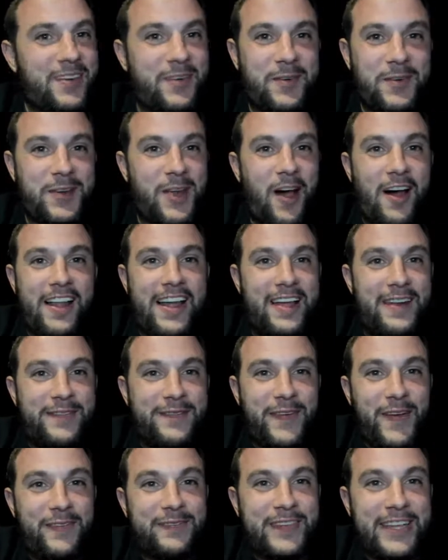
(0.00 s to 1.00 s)
Y'all ain't
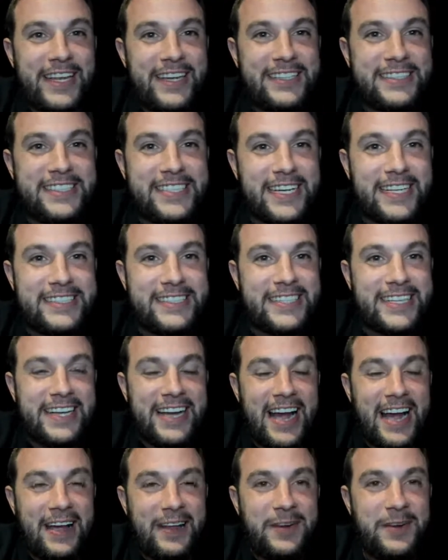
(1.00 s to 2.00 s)
50 or 60,
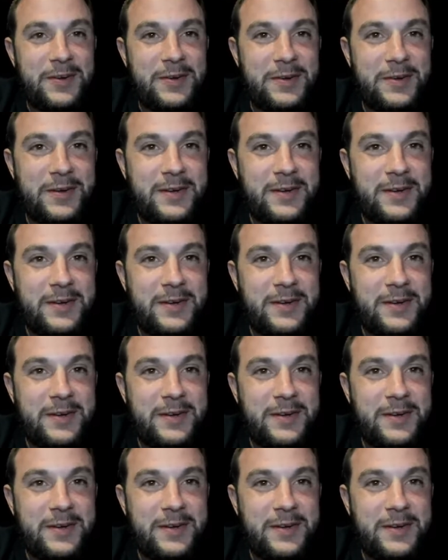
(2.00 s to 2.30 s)
are you?